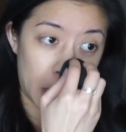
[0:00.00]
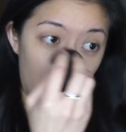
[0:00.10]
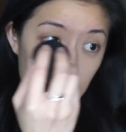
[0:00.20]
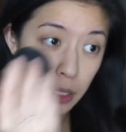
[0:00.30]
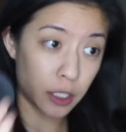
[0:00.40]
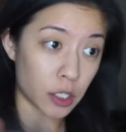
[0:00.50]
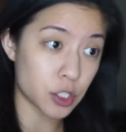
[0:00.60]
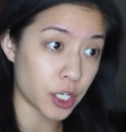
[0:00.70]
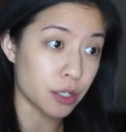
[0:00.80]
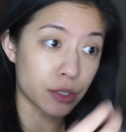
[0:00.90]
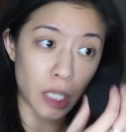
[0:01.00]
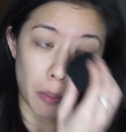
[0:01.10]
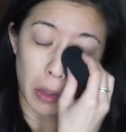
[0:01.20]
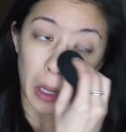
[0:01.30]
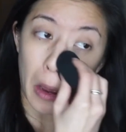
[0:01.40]
I'll link her channel
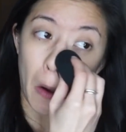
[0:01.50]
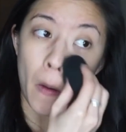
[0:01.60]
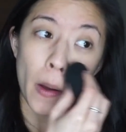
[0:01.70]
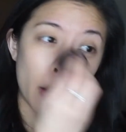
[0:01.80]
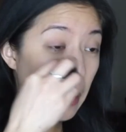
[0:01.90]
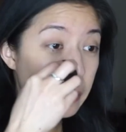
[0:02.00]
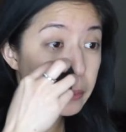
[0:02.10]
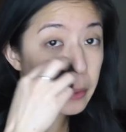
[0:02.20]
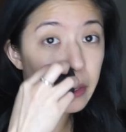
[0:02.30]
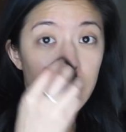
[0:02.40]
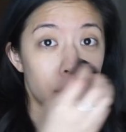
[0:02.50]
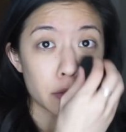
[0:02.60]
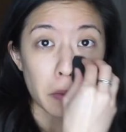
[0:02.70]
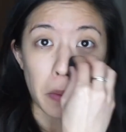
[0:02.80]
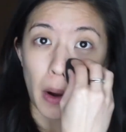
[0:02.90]
down below. It's been good
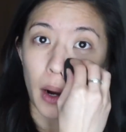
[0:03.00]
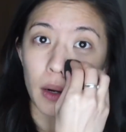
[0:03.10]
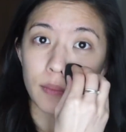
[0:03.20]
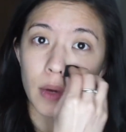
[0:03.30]
so far.